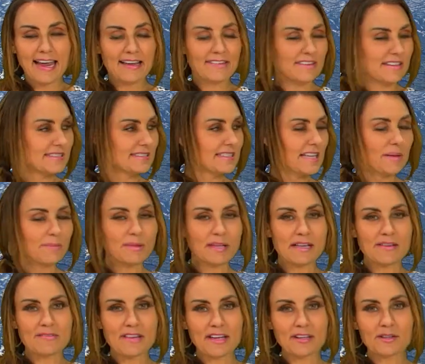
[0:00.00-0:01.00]
and then same
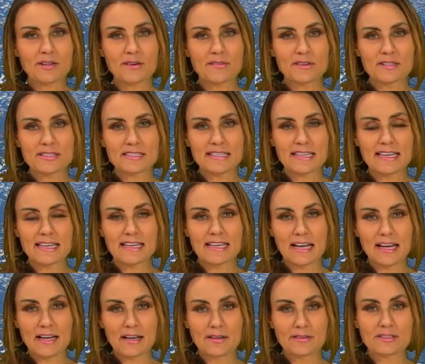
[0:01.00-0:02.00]
thing, Vancouver, seeing
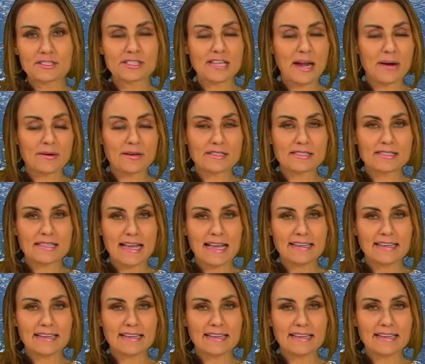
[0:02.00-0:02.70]
showers